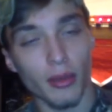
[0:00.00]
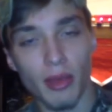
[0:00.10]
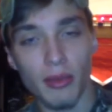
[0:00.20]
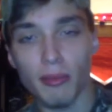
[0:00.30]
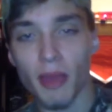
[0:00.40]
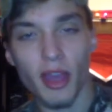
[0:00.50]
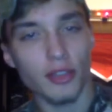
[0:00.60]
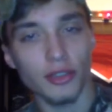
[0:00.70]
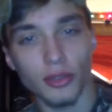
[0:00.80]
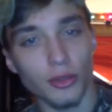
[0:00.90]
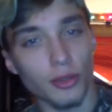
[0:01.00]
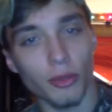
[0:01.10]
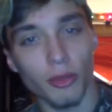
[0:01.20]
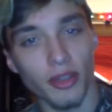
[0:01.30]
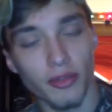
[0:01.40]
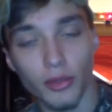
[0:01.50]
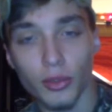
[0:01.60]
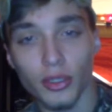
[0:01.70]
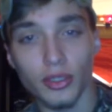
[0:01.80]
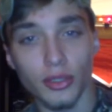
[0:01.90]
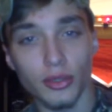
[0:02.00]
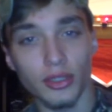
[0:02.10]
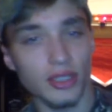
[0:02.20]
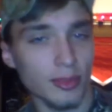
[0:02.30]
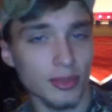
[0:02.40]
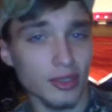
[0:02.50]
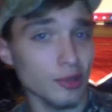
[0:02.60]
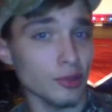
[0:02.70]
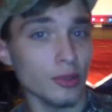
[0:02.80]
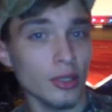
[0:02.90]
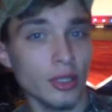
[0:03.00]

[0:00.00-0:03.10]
maybe mash it a little bit if you want to, it's up to you.